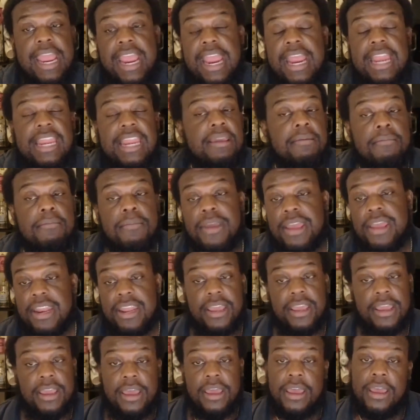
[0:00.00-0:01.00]
any
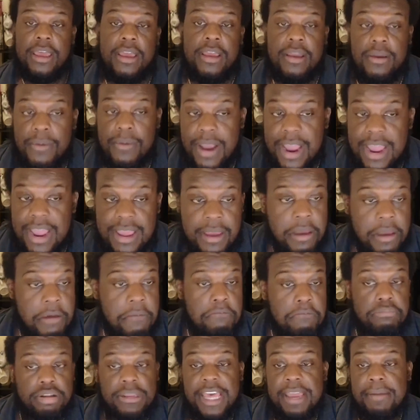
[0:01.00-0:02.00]
minute, right?
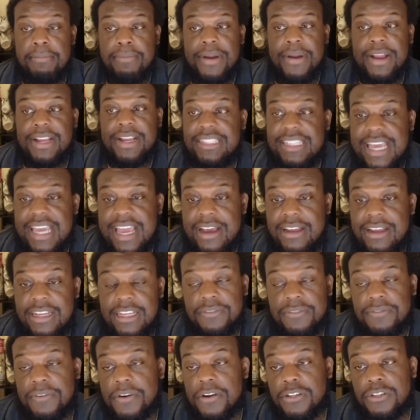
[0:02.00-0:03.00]
Play breaks down,
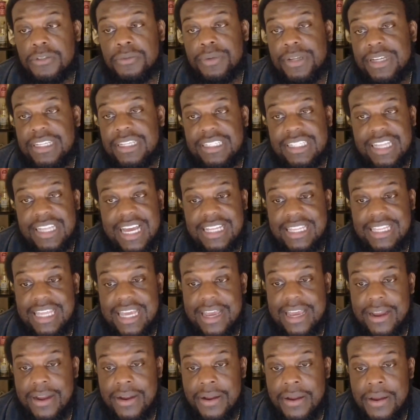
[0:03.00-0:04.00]
his first read's not
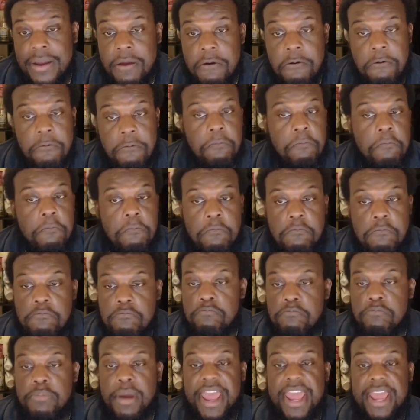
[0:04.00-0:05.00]
there,
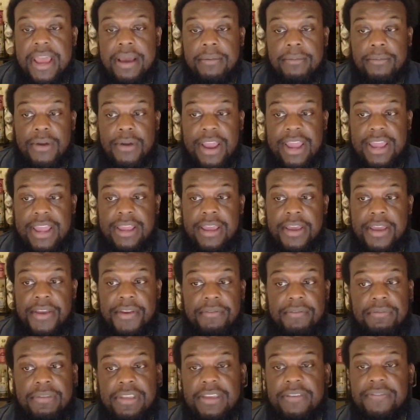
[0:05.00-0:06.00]
bam, right?
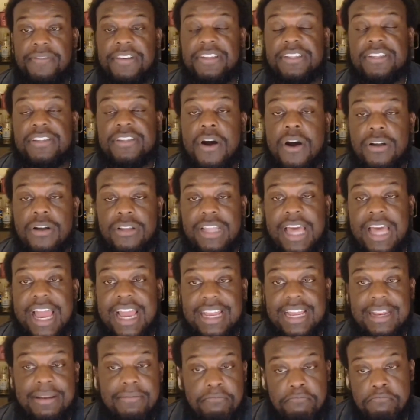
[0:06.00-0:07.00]
Defense caught
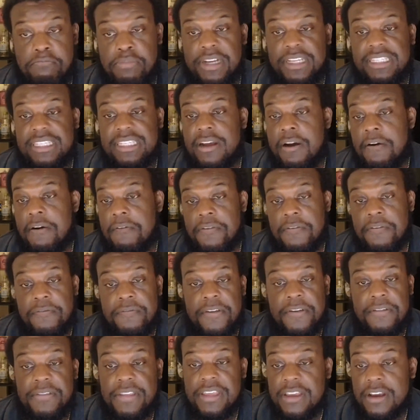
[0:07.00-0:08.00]
lacking, busted off a
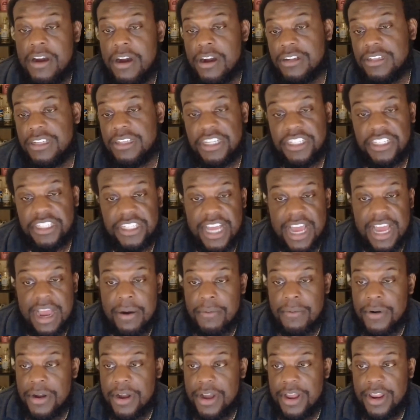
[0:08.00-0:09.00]
50-yard
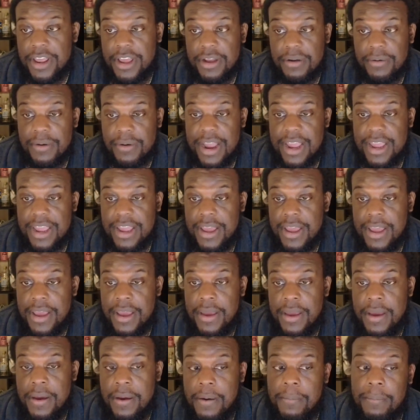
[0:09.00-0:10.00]
touchdown run, right?
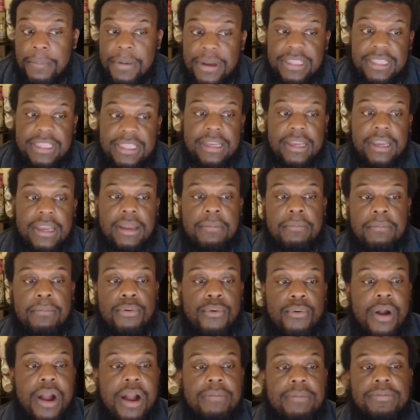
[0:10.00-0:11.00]
But the
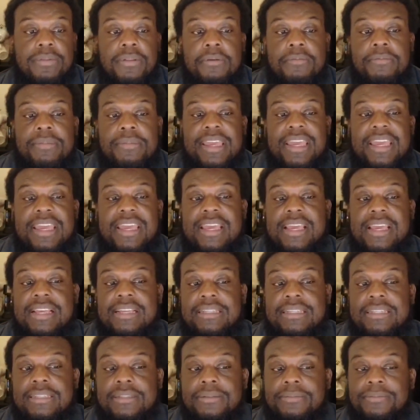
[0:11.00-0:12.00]
problem
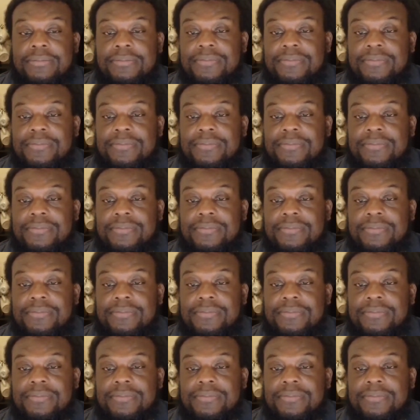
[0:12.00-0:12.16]
is